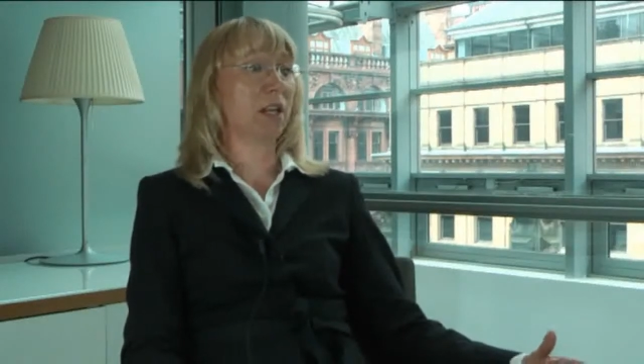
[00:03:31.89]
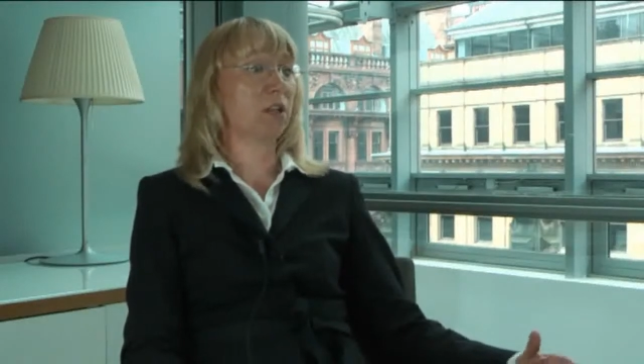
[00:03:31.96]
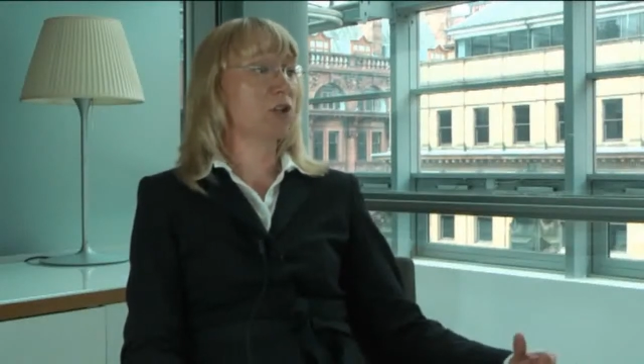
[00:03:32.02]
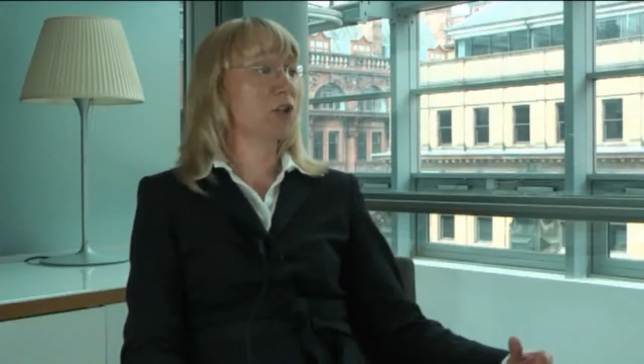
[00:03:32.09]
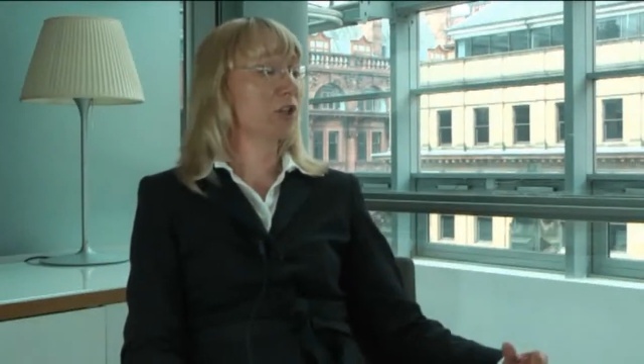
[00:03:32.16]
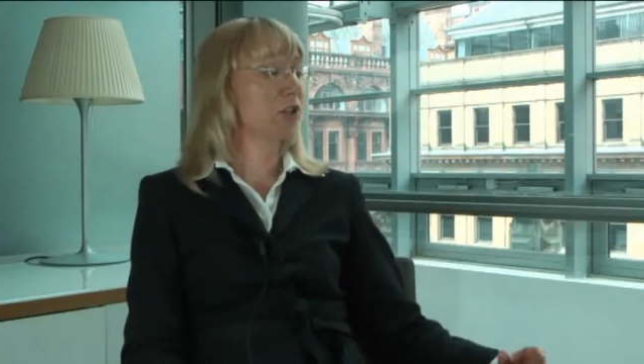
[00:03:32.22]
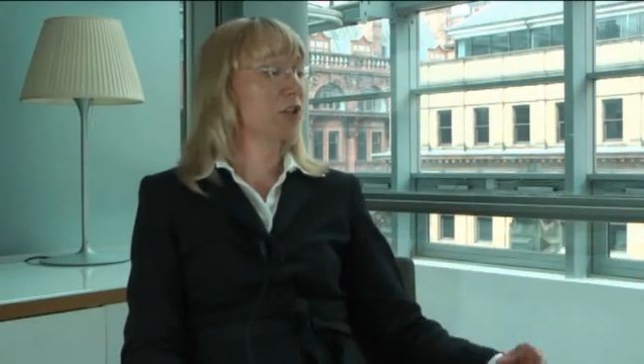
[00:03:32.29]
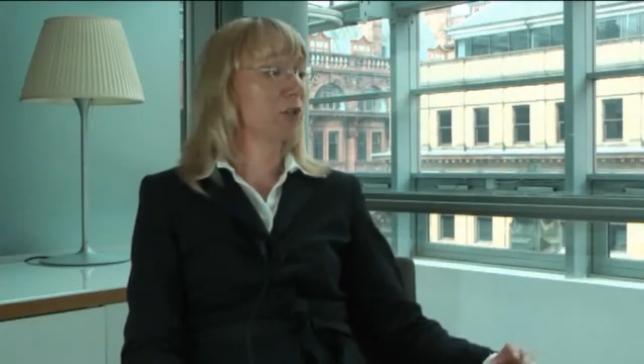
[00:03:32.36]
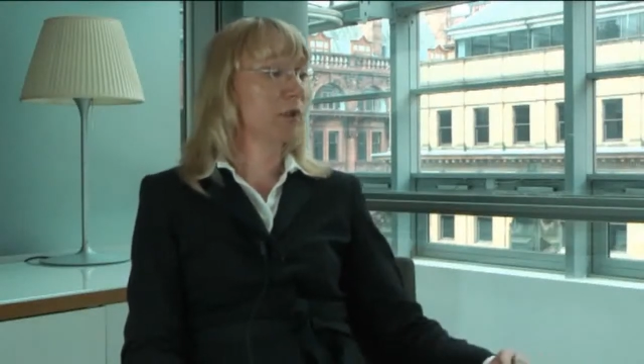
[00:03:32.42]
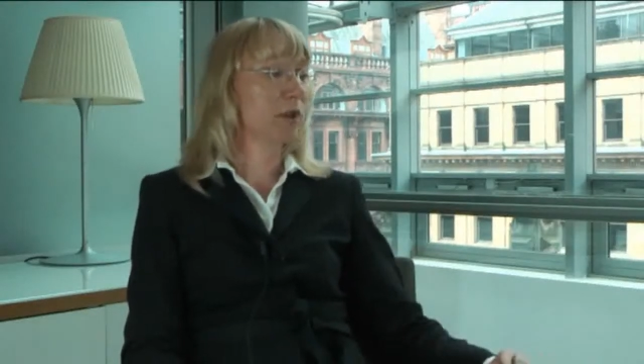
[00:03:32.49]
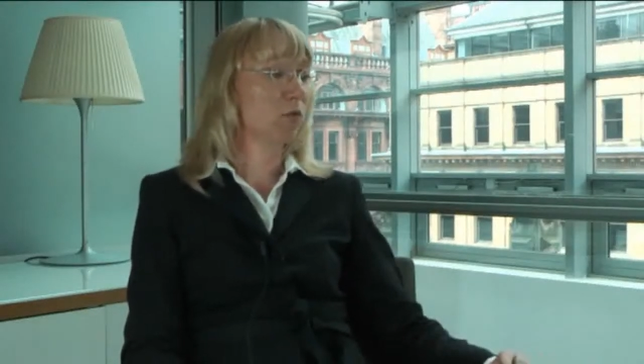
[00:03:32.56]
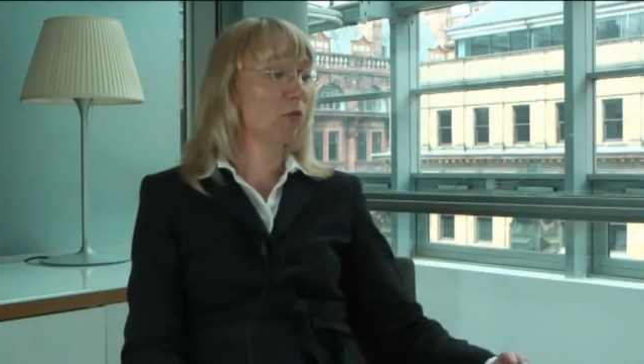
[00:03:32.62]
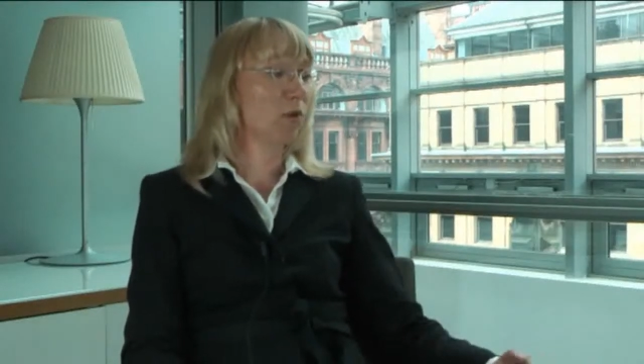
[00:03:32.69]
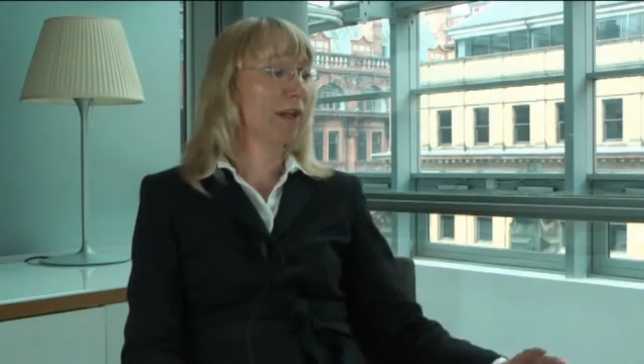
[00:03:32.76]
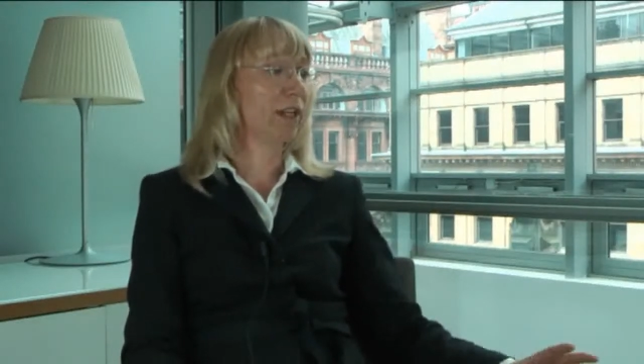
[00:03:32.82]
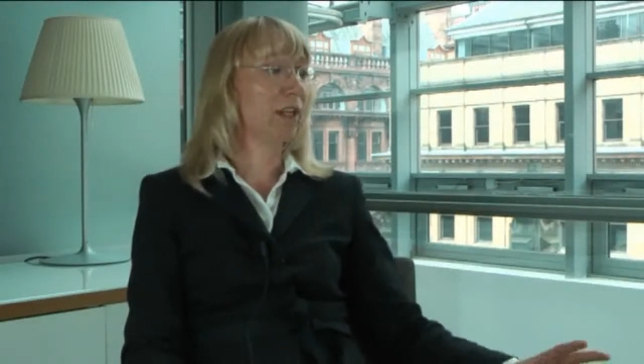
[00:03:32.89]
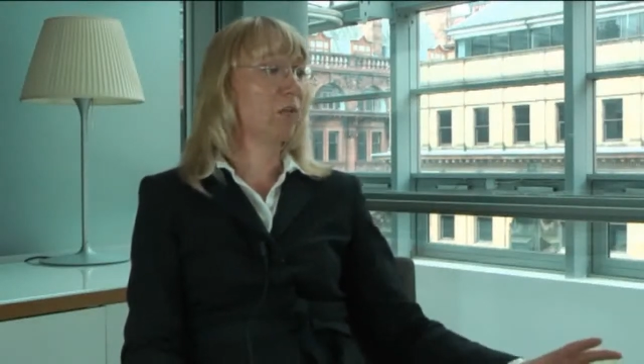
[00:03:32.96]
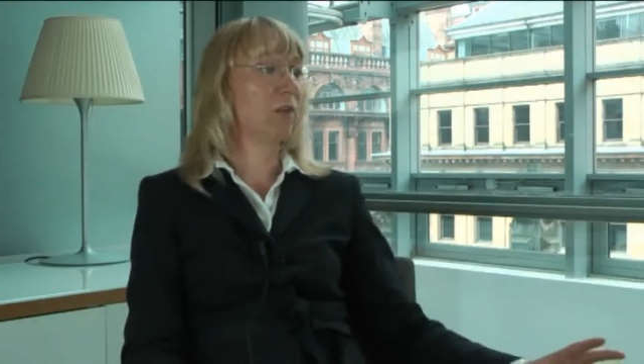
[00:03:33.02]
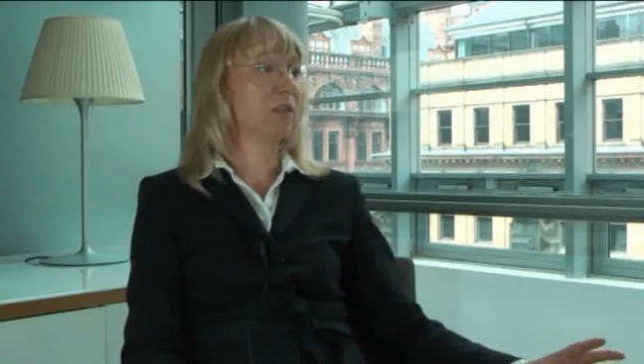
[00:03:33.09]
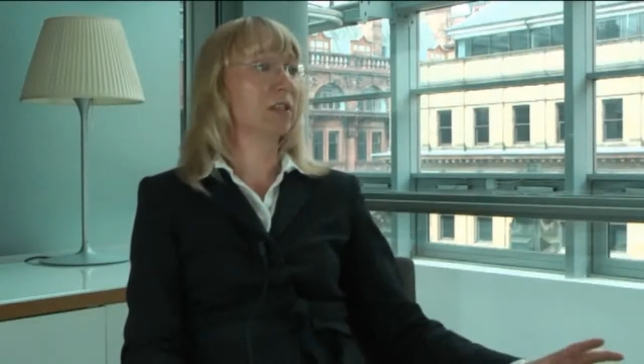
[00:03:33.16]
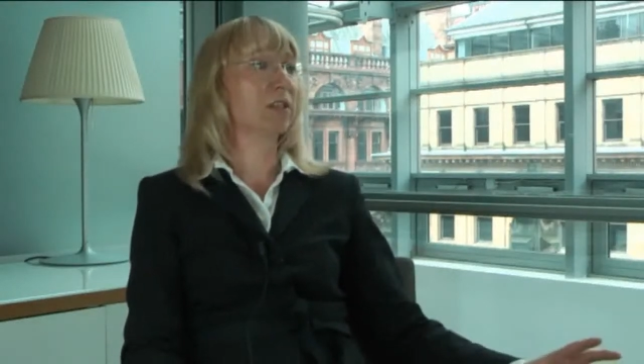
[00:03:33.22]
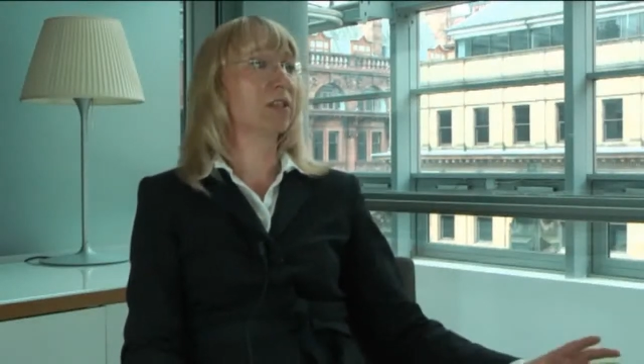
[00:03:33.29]
just doing regular
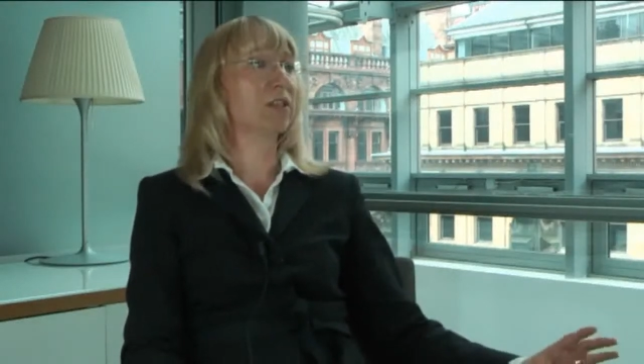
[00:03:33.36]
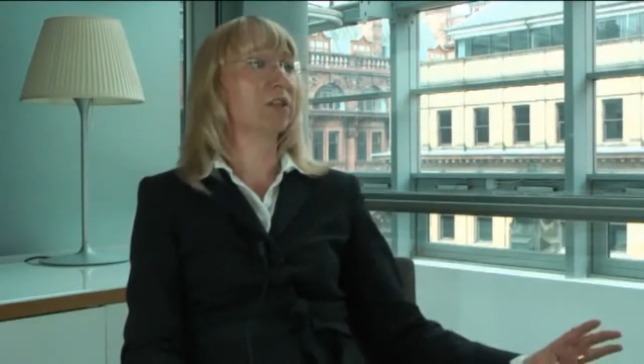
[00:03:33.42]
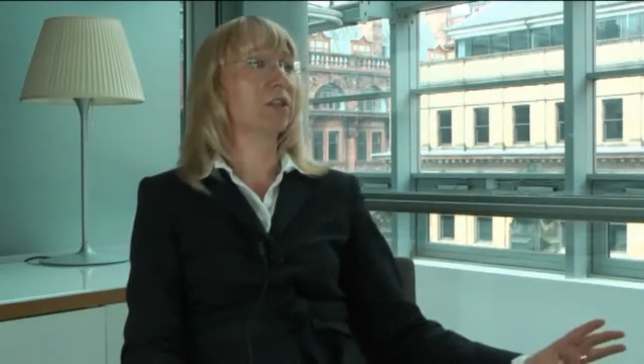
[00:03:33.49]
business